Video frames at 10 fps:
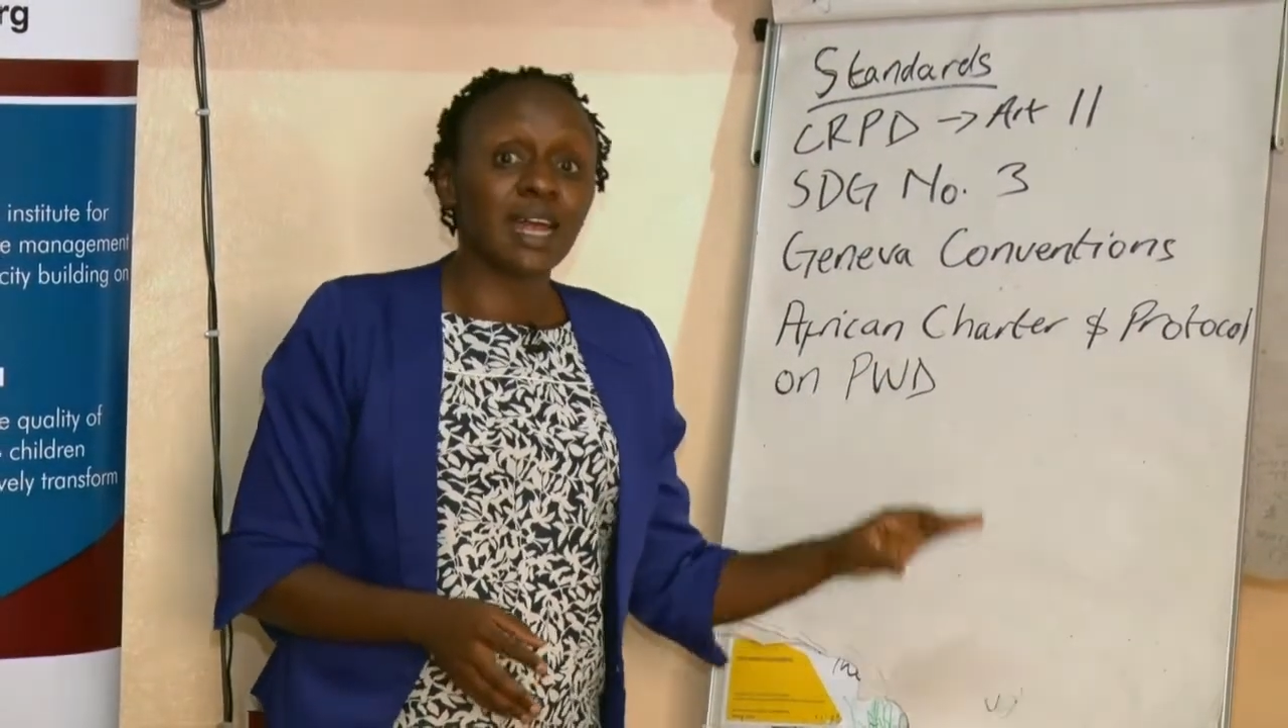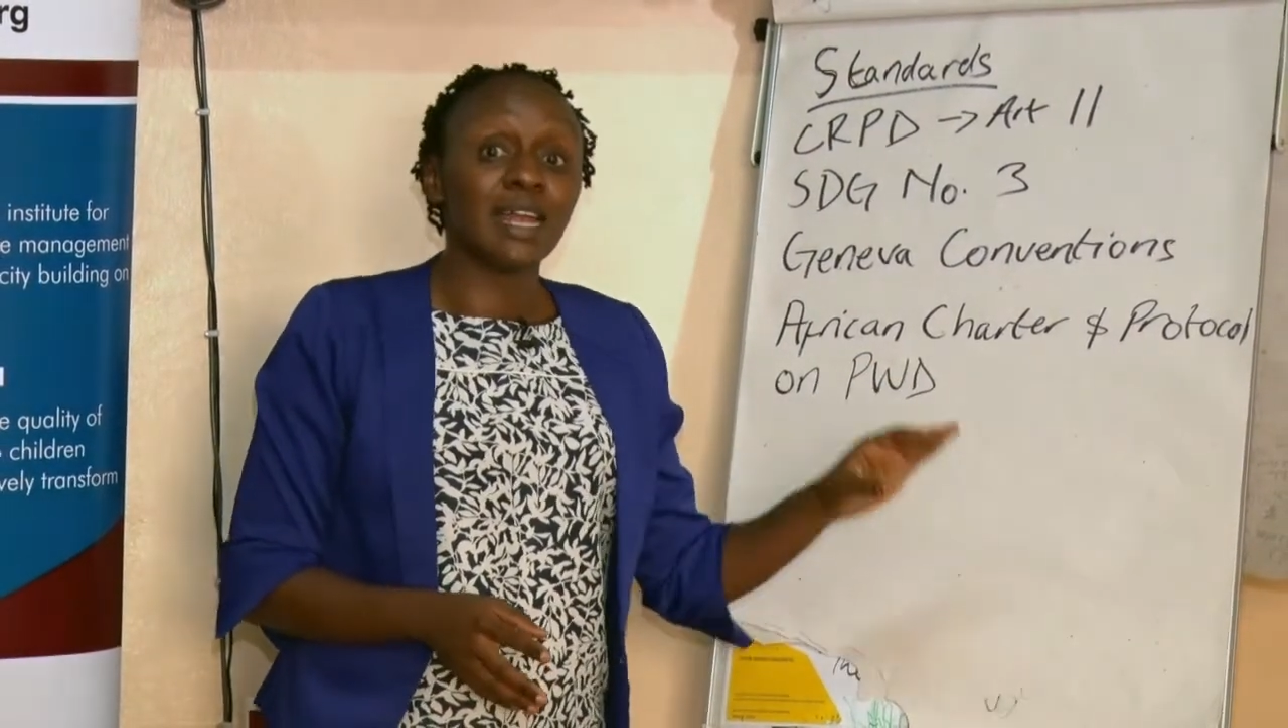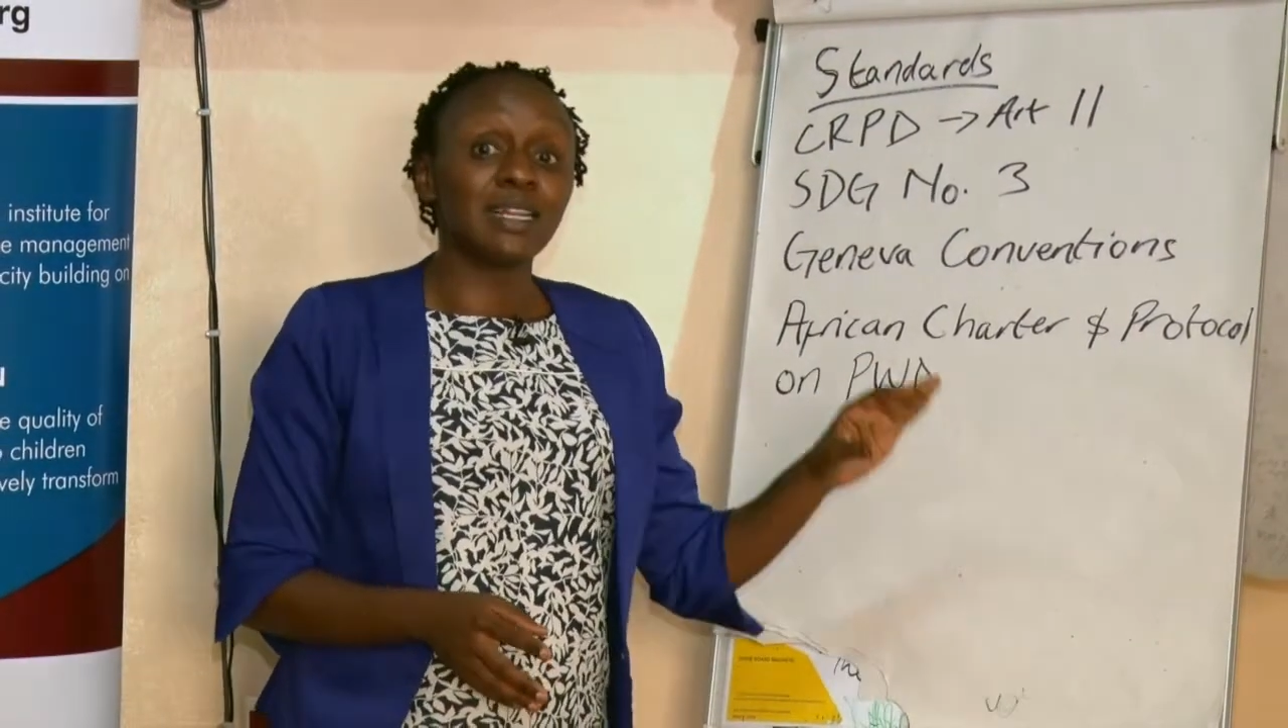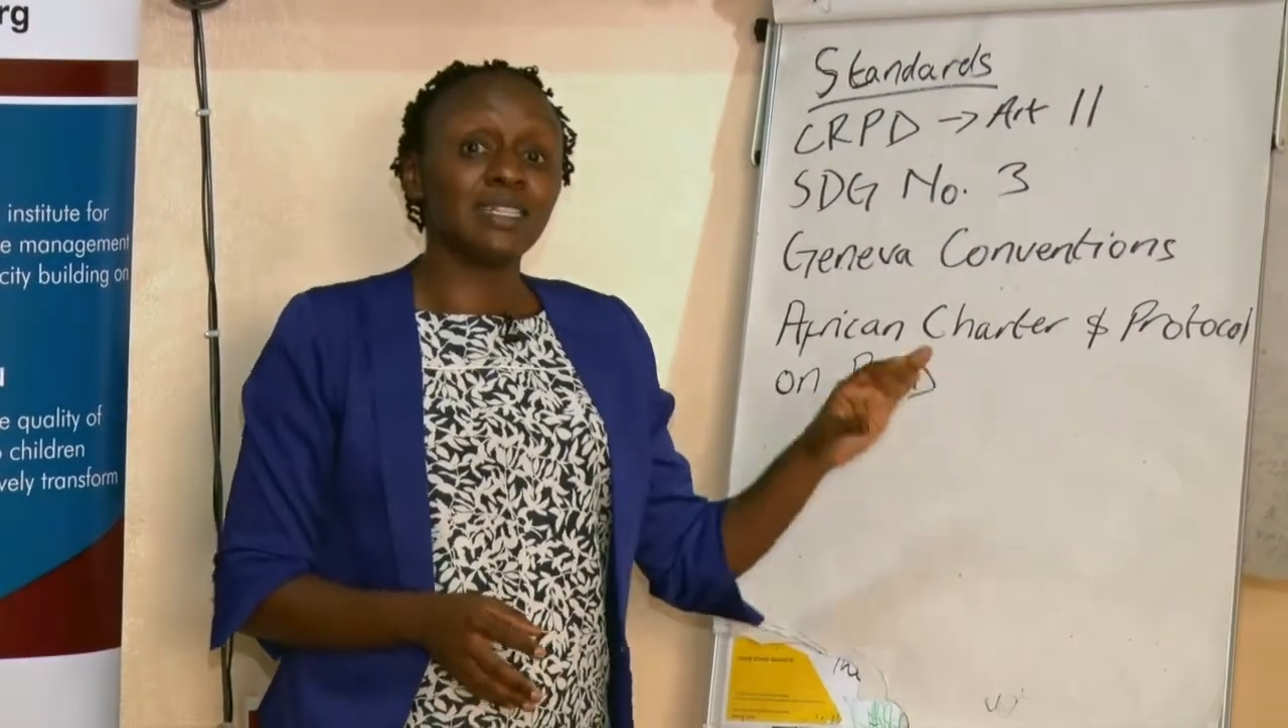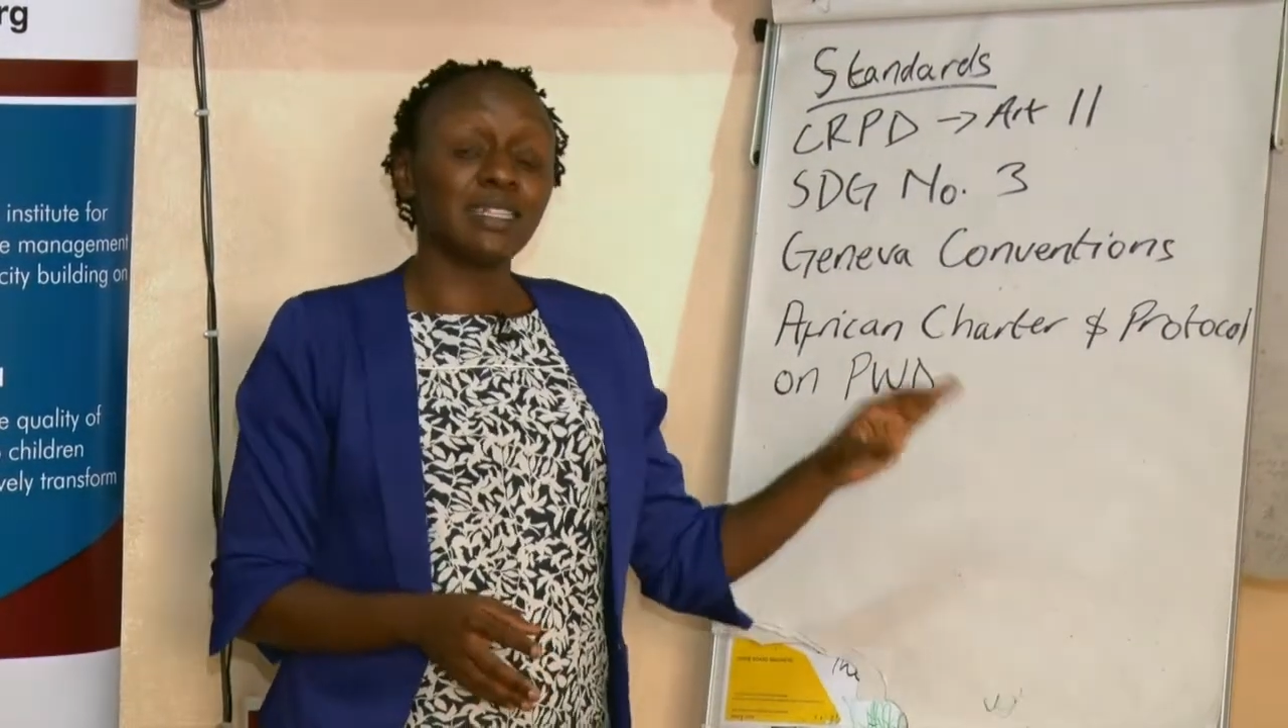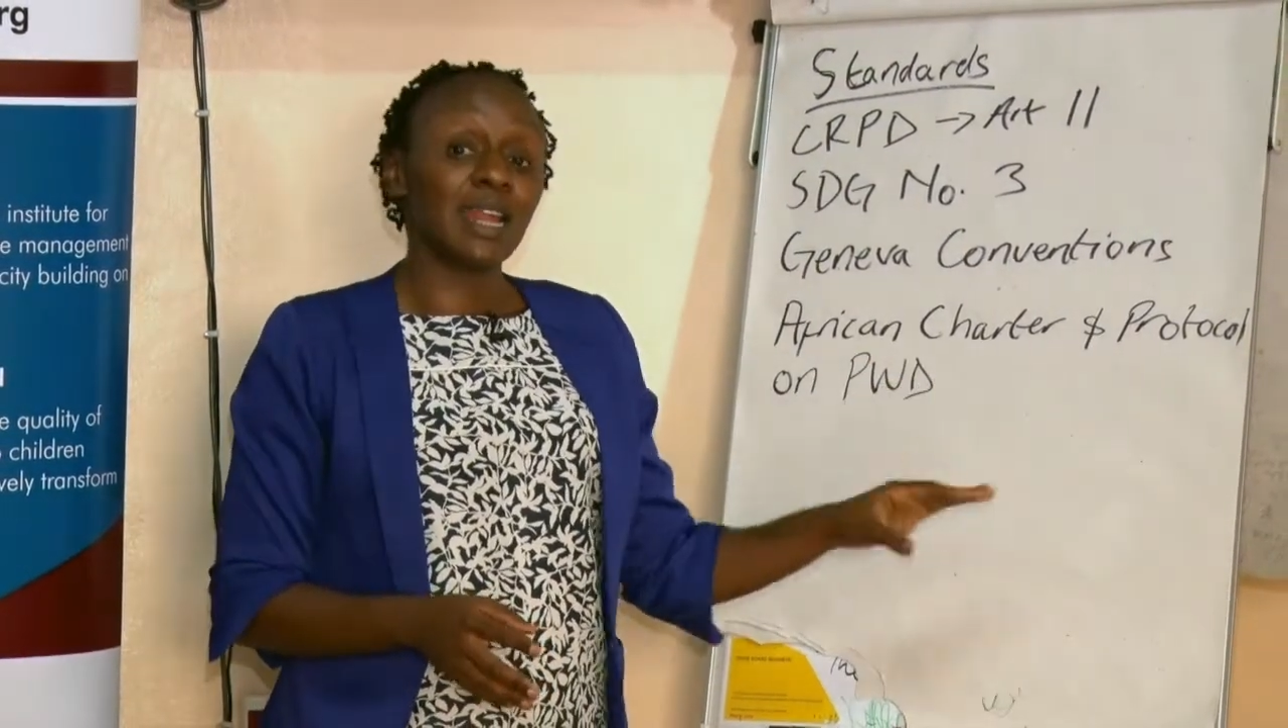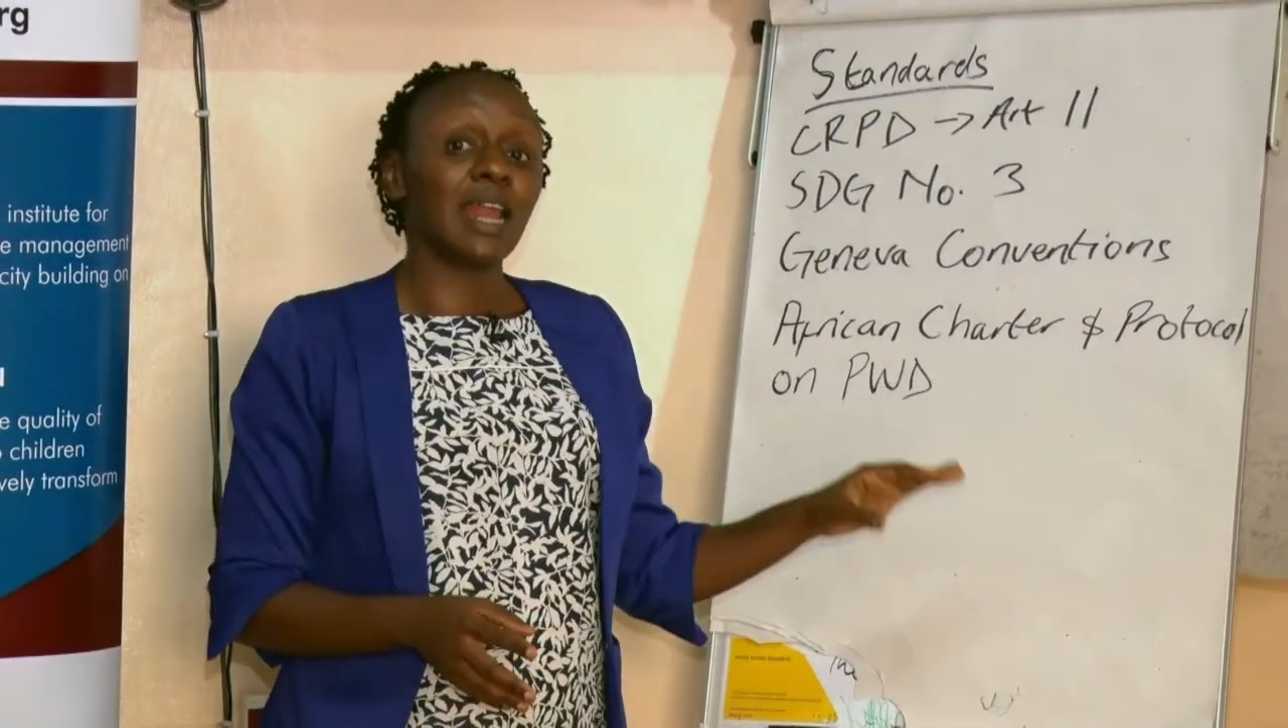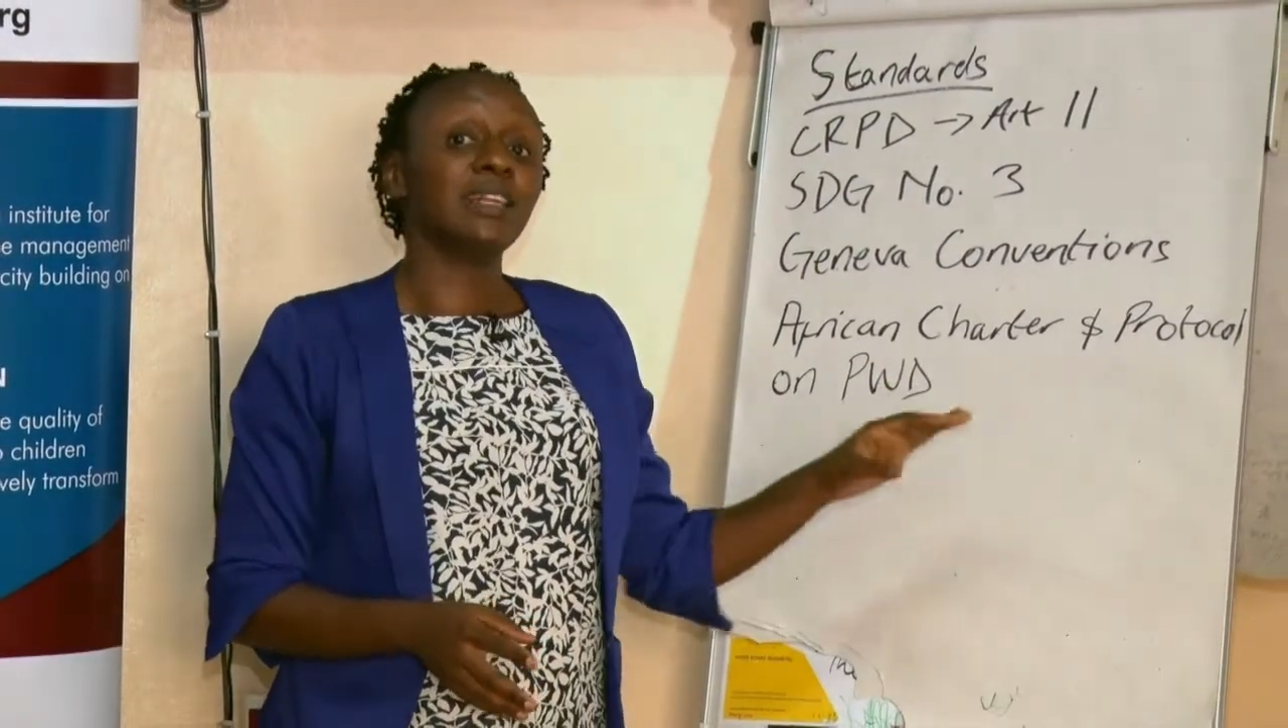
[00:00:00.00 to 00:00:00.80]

and internally